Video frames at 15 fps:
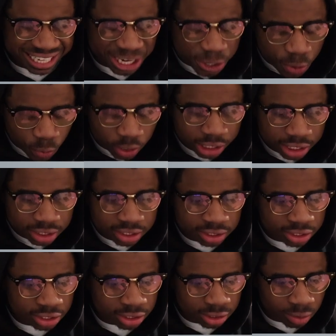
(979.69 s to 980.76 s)

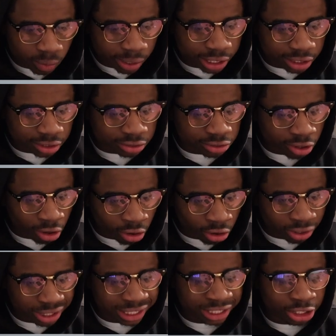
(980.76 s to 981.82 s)
queen's squares
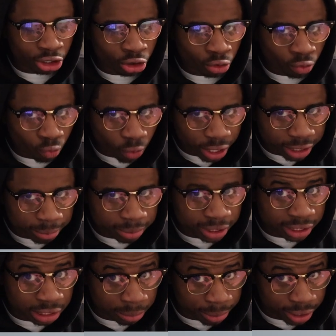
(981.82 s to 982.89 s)
are
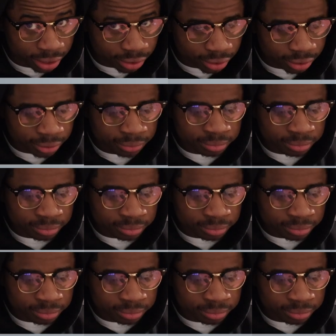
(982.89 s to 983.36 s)
incredibly limited.